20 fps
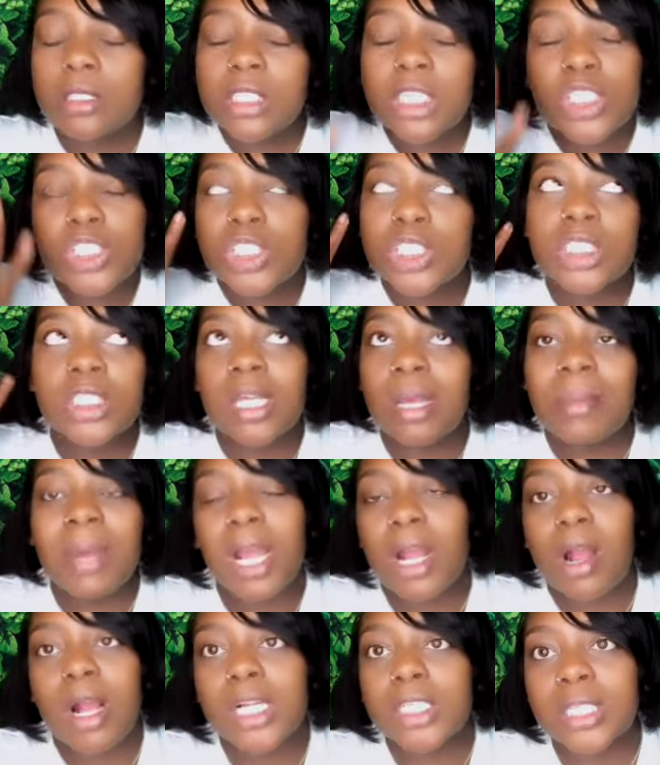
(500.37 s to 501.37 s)
let's just say
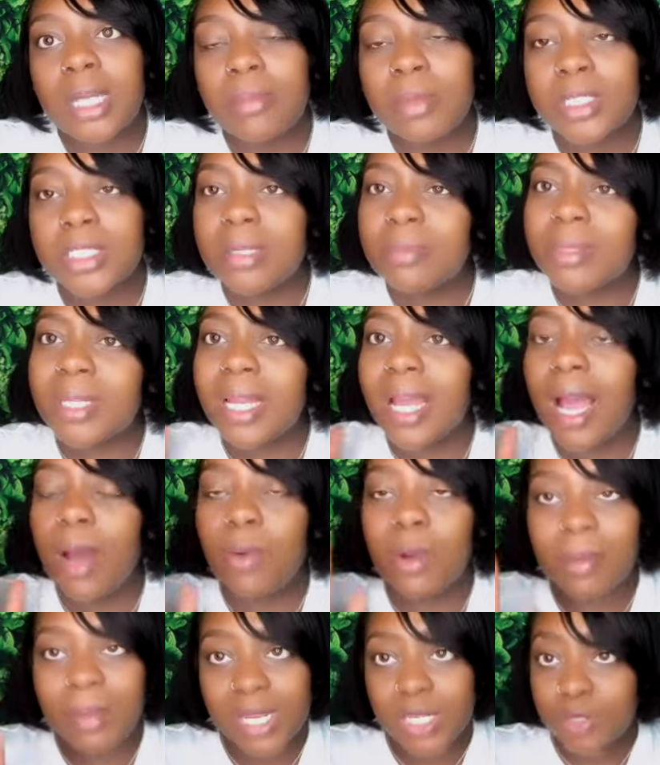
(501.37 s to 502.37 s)
my car stop or something, I
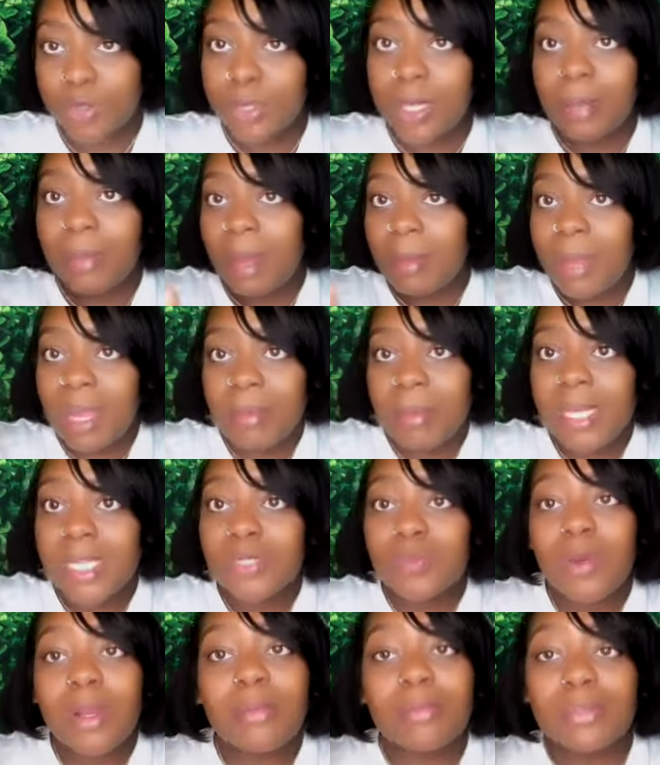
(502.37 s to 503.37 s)
want to make sure that my baby
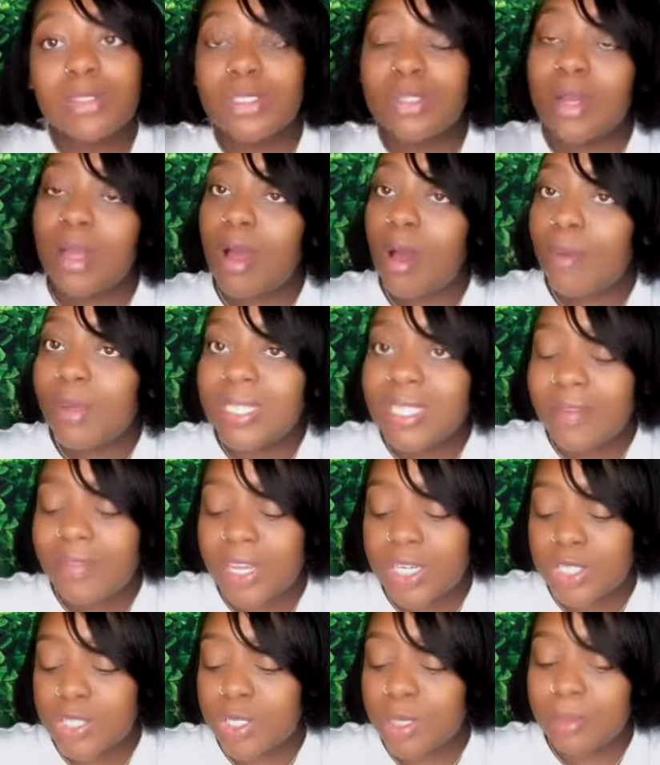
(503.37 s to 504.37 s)
is warm, so I always have
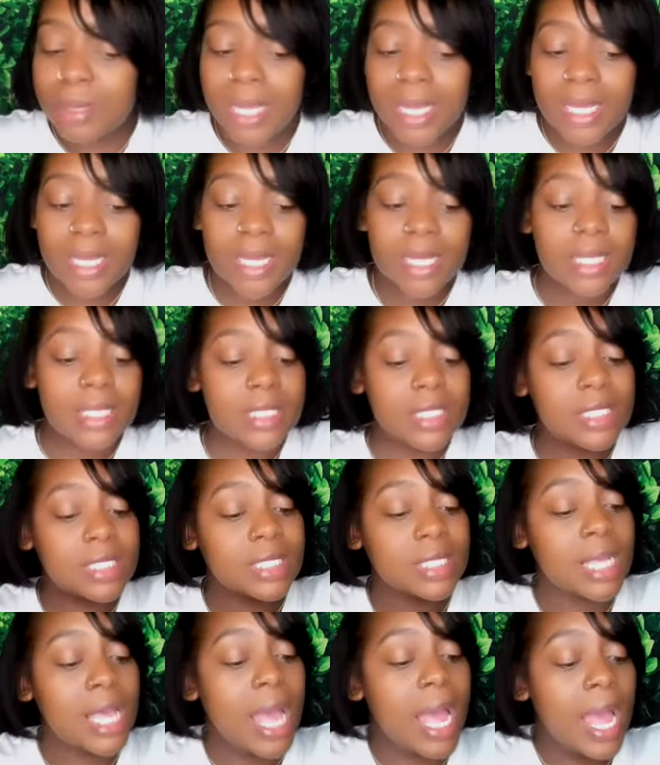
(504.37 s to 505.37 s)
extra
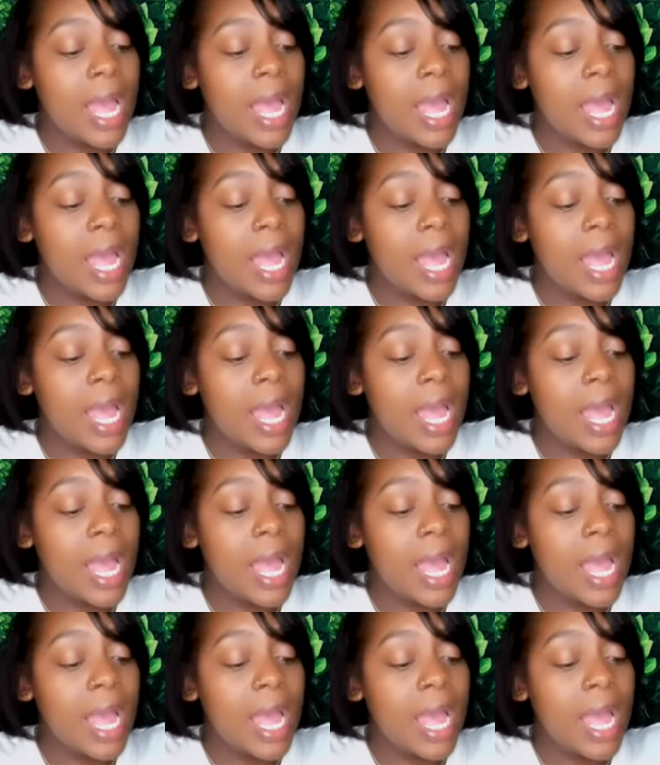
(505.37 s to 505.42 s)
blankets.